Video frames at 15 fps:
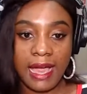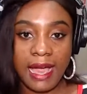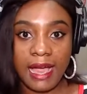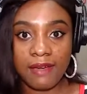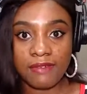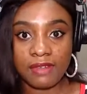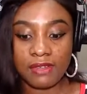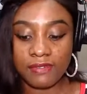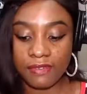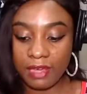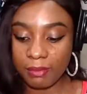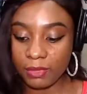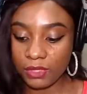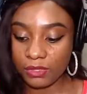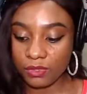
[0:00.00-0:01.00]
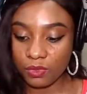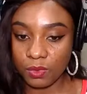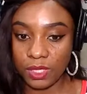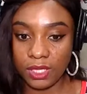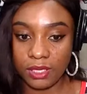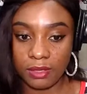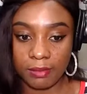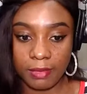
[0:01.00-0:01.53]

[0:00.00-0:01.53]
Have a fabulous week.